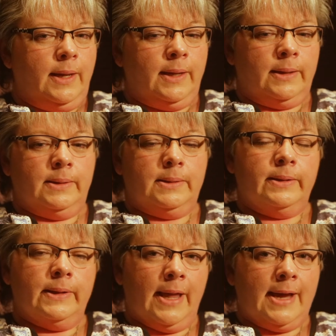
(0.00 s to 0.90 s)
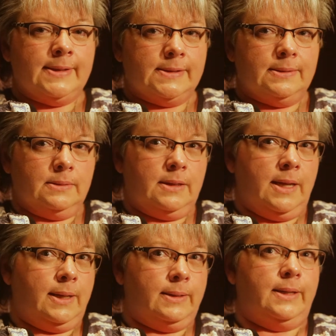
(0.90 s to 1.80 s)
And the last
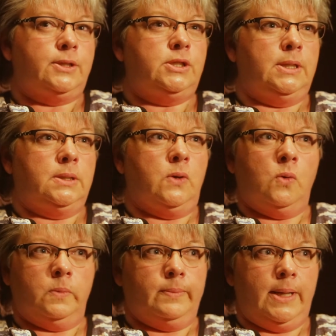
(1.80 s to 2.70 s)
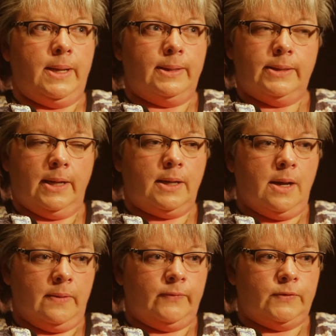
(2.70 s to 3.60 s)
thing that she told me at that
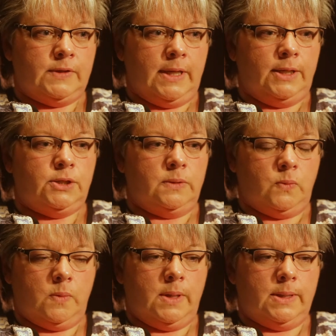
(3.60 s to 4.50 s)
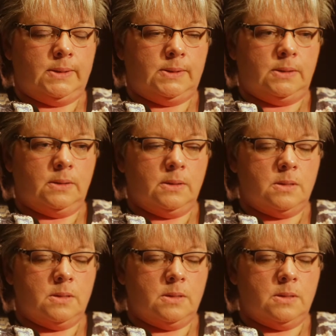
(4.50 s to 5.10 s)
conversation was,